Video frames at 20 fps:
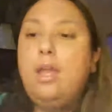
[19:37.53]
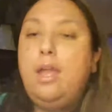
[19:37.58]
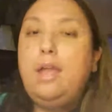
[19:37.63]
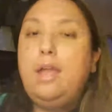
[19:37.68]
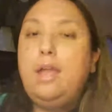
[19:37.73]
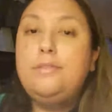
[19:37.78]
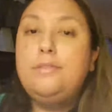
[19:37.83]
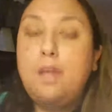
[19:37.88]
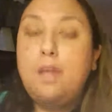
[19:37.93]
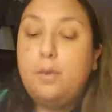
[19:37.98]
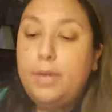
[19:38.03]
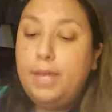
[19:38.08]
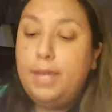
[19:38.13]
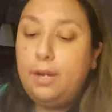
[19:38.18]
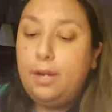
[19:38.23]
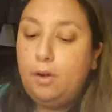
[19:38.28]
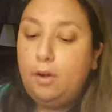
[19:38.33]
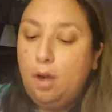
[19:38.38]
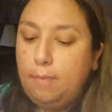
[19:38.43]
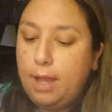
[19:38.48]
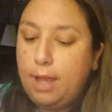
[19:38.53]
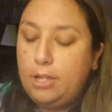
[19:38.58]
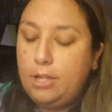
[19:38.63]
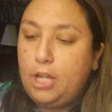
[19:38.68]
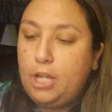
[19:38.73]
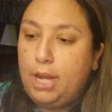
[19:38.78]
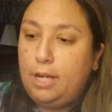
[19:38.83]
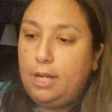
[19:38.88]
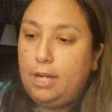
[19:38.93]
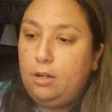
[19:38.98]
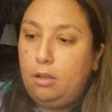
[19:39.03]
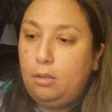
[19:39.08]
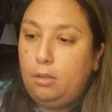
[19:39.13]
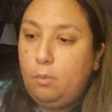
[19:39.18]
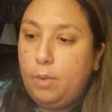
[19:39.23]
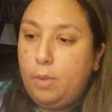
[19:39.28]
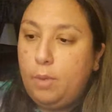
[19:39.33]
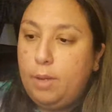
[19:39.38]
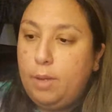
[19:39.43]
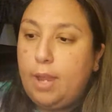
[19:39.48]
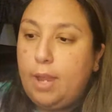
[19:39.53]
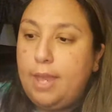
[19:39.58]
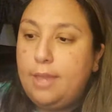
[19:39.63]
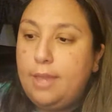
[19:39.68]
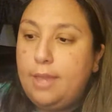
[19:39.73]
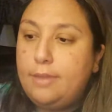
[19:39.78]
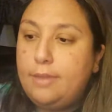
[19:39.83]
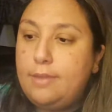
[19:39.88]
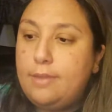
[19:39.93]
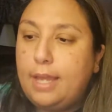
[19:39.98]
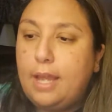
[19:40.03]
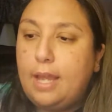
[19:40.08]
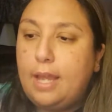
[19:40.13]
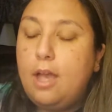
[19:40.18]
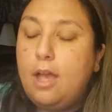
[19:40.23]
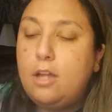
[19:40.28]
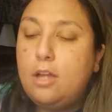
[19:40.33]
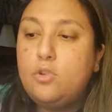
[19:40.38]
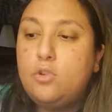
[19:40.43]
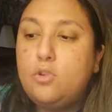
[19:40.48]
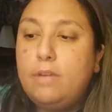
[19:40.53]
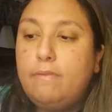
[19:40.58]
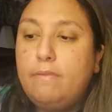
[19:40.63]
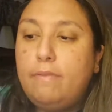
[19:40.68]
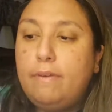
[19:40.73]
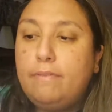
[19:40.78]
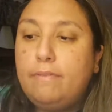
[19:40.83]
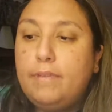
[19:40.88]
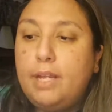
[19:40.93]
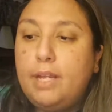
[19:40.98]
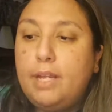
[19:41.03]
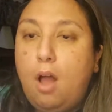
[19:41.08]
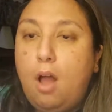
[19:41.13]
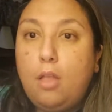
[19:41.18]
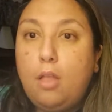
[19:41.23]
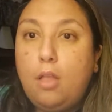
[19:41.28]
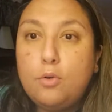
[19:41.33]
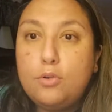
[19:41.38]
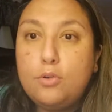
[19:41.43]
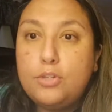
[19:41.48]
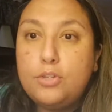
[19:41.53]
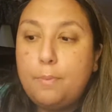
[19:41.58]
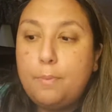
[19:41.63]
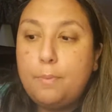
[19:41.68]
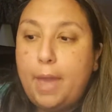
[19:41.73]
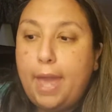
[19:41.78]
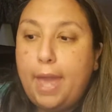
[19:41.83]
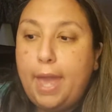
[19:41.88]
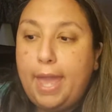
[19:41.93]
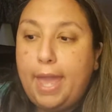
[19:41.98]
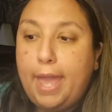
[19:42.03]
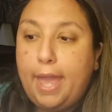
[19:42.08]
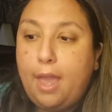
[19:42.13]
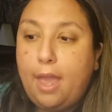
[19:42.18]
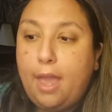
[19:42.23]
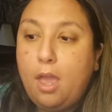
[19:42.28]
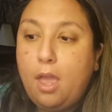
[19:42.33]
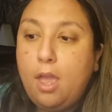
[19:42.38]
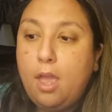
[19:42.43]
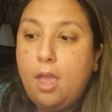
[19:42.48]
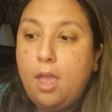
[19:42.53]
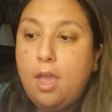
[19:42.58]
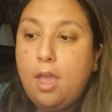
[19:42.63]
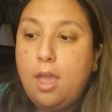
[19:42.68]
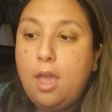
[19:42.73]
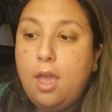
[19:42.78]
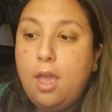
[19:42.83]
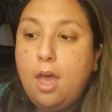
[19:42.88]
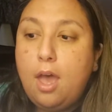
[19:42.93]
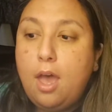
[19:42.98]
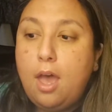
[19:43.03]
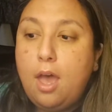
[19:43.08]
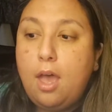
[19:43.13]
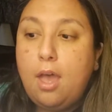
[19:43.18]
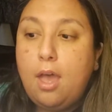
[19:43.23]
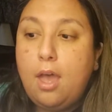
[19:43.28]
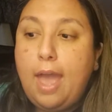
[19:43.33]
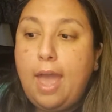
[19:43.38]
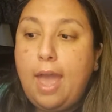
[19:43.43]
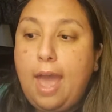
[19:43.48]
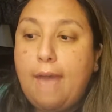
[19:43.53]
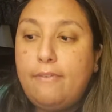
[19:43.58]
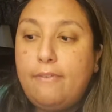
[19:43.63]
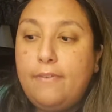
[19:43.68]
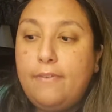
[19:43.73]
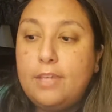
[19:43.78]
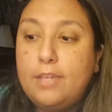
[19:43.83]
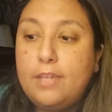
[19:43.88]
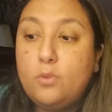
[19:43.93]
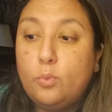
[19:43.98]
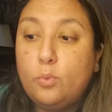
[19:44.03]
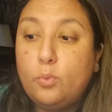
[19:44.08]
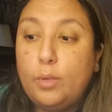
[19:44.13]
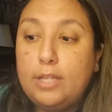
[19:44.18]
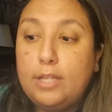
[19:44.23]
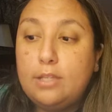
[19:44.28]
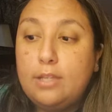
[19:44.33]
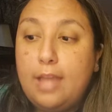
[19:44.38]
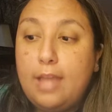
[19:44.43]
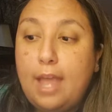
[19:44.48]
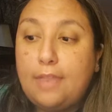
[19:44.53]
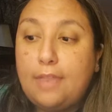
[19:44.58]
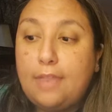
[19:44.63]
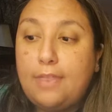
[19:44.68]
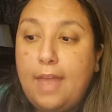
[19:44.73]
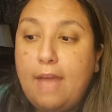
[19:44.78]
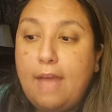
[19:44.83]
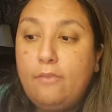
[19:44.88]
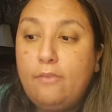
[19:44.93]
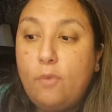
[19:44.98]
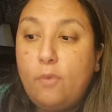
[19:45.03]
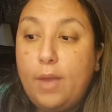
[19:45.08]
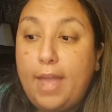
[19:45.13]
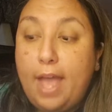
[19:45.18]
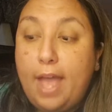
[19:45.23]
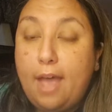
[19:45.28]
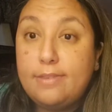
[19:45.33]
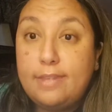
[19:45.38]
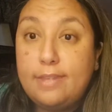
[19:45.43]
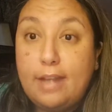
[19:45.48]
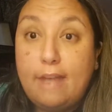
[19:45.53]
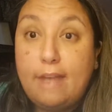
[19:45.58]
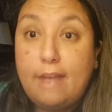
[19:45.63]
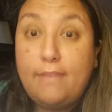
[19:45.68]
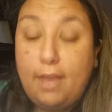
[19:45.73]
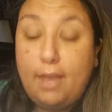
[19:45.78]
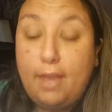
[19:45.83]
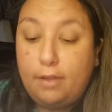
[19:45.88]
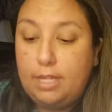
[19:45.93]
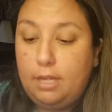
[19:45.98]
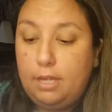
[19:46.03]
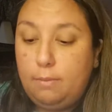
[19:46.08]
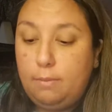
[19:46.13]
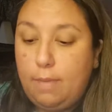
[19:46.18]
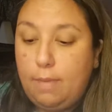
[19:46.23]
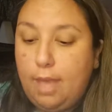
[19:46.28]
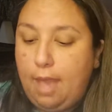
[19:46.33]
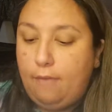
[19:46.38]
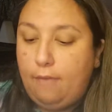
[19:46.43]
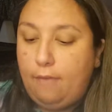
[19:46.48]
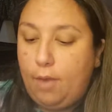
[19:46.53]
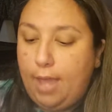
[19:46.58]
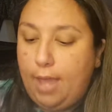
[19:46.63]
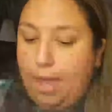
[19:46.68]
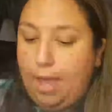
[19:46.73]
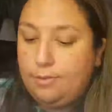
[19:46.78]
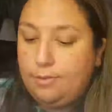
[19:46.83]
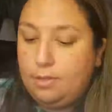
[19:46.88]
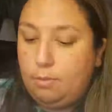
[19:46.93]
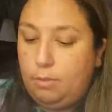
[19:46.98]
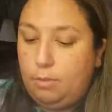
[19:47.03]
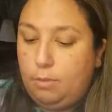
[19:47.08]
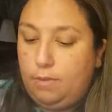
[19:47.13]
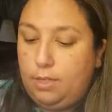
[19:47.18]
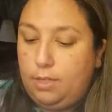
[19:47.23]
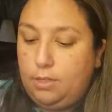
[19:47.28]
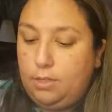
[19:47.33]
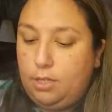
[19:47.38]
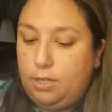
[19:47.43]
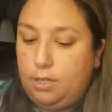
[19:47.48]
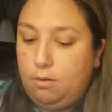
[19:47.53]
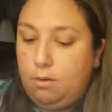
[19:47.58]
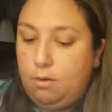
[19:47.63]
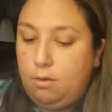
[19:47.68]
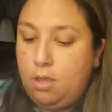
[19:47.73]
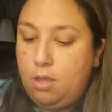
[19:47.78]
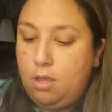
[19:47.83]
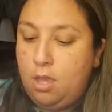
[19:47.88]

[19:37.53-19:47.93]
And so here on my channel, we raised like $150 to pay half of his rent at the halfway house. And I found him a halfway house to move into.